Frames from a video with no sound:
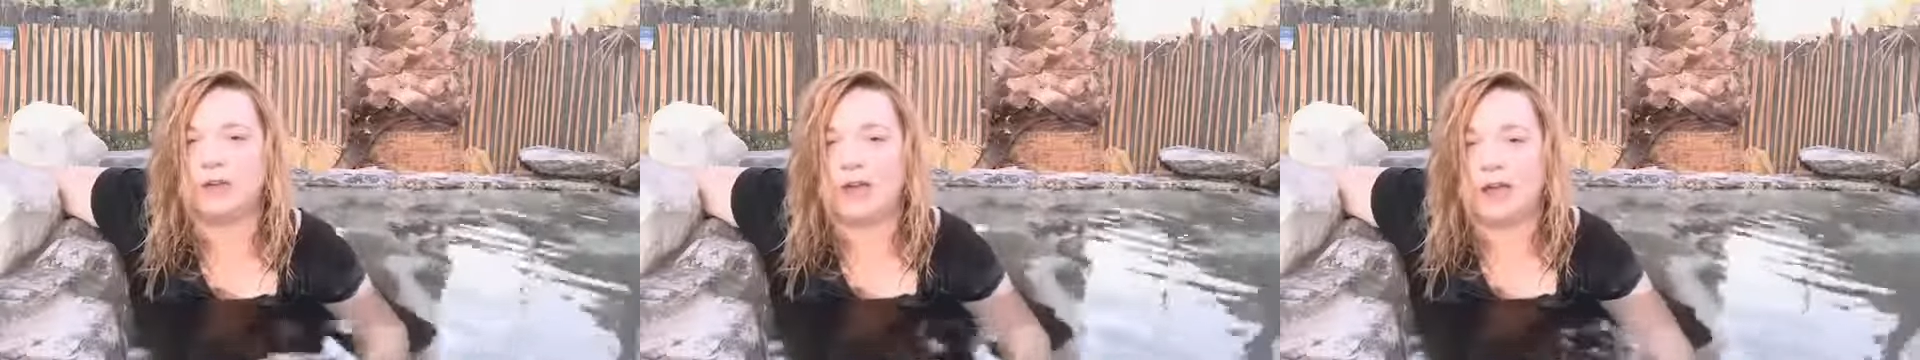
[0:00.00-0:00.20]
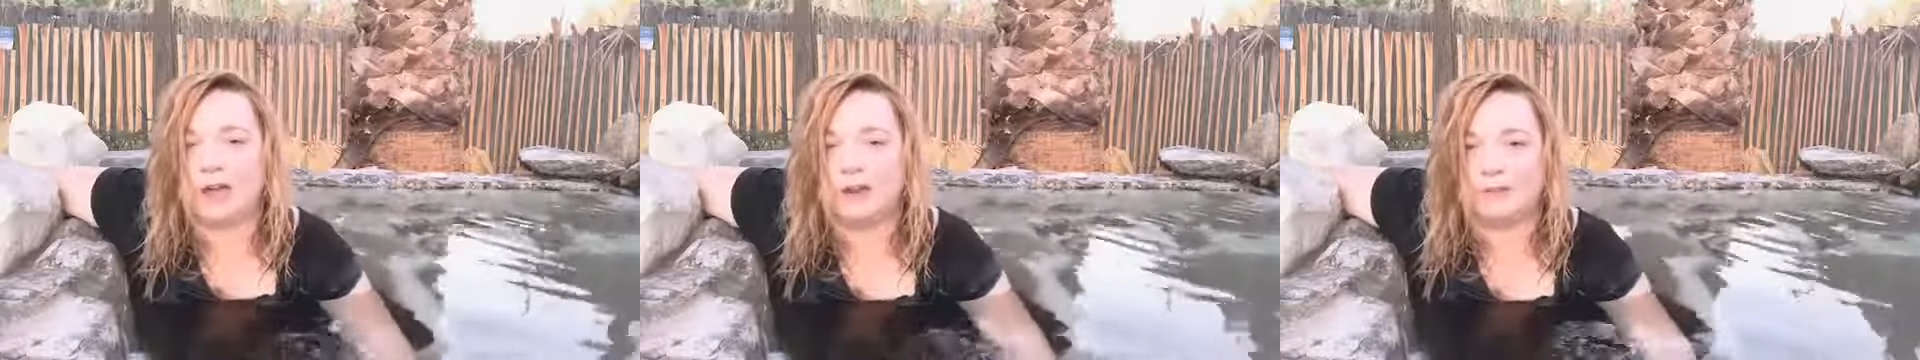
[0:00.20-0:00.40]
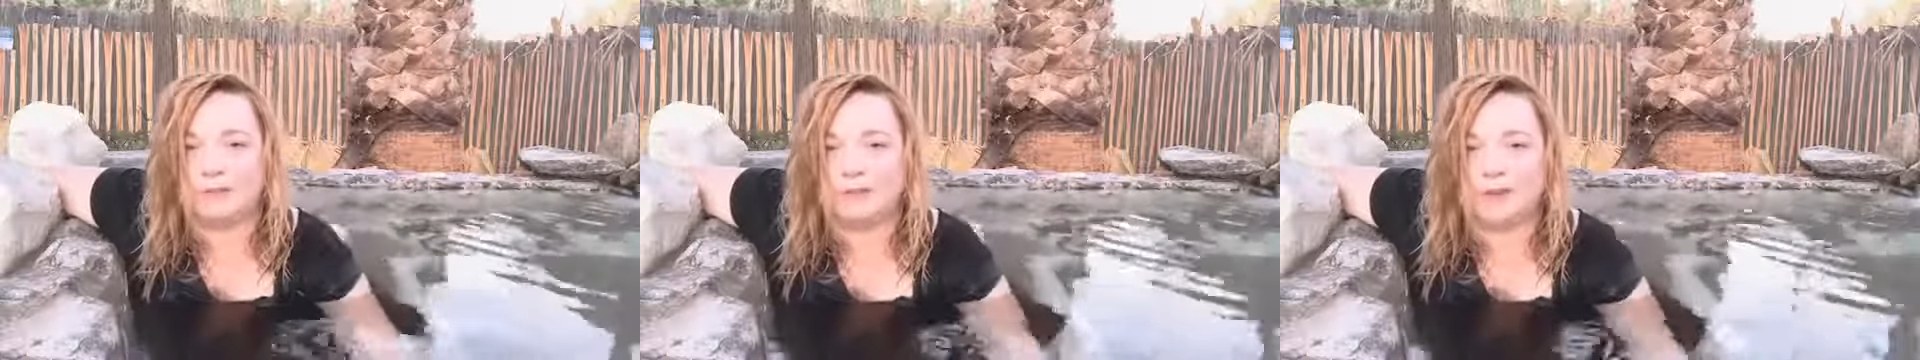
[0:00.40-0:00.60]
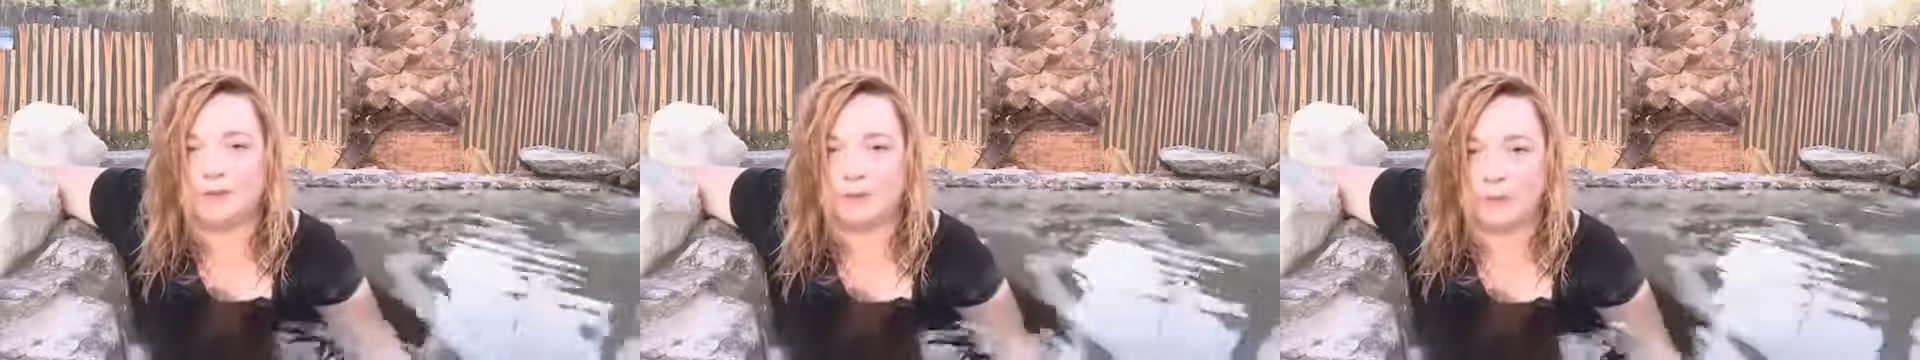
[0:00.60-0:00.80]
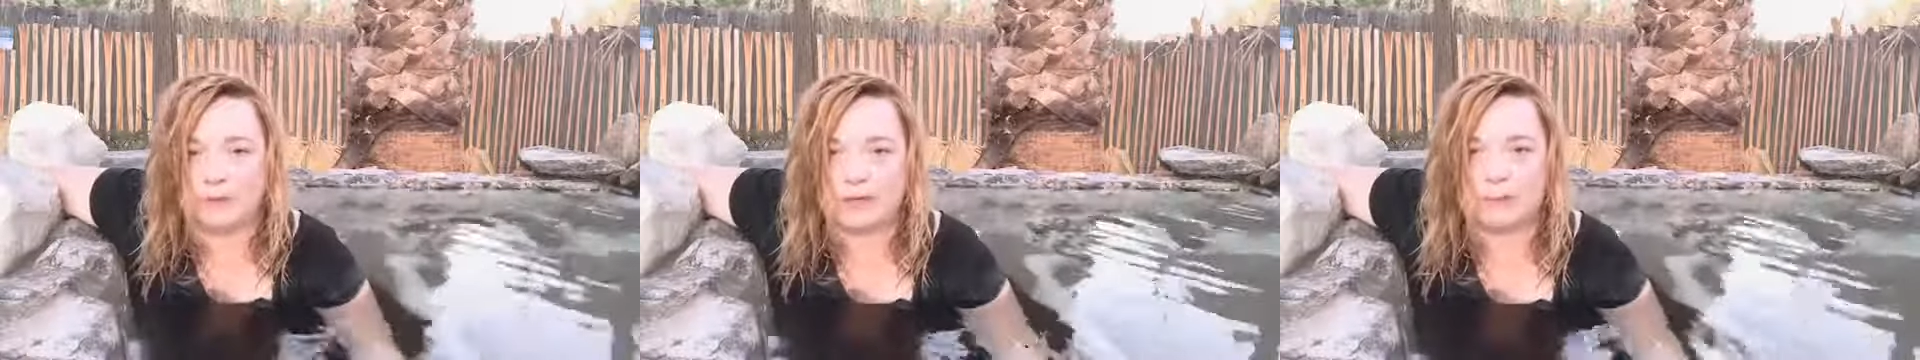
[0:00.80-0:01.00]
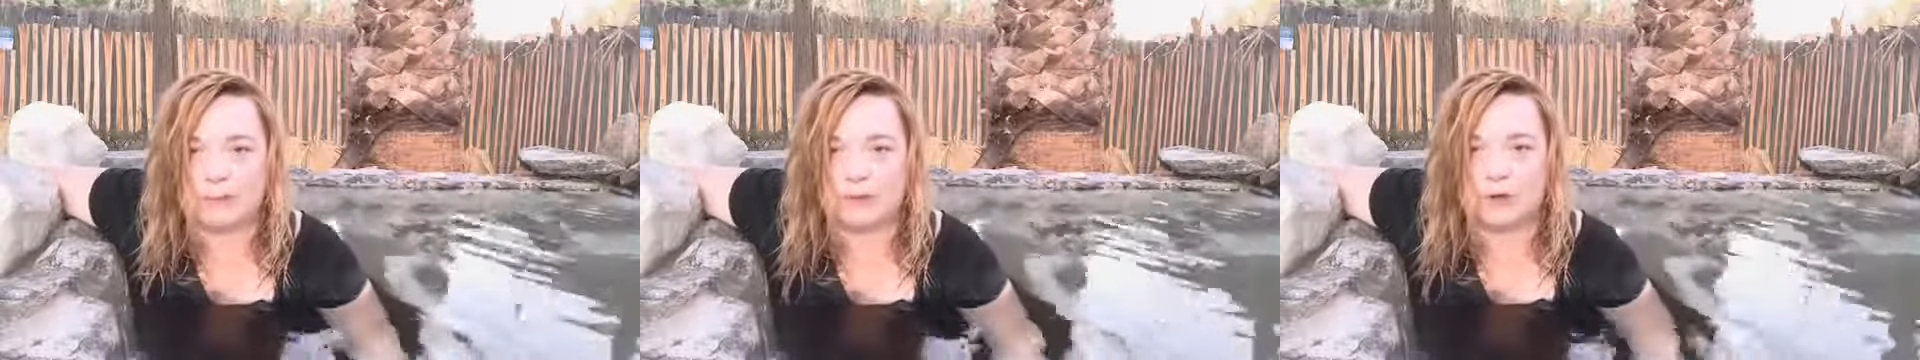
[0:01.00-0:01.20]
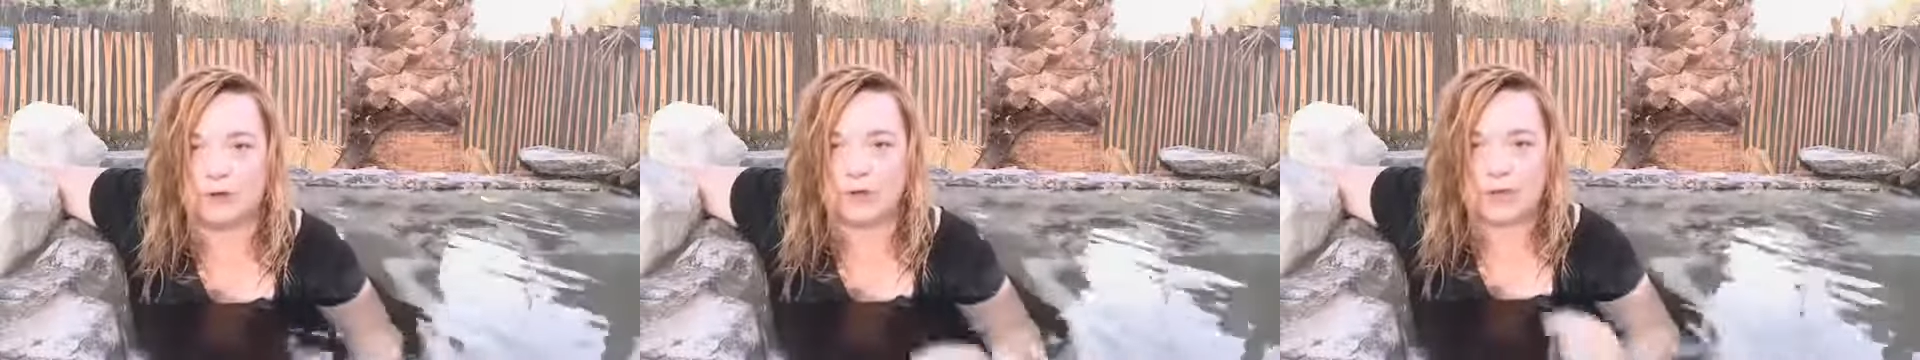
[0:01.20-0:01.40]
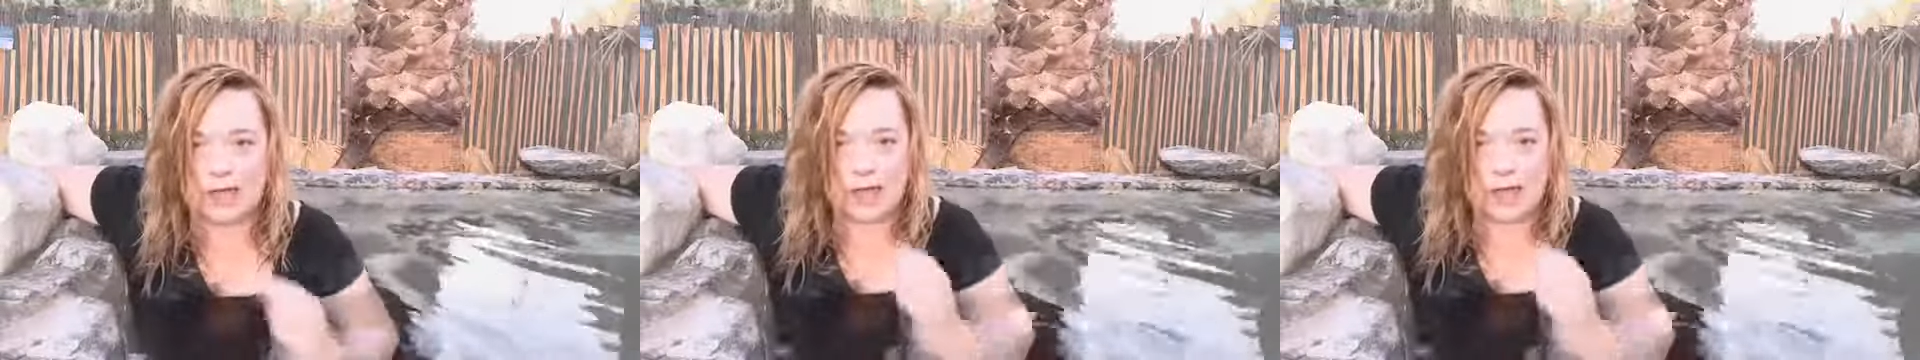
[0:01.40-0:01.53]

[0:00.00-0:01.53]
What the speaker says: guide for other people.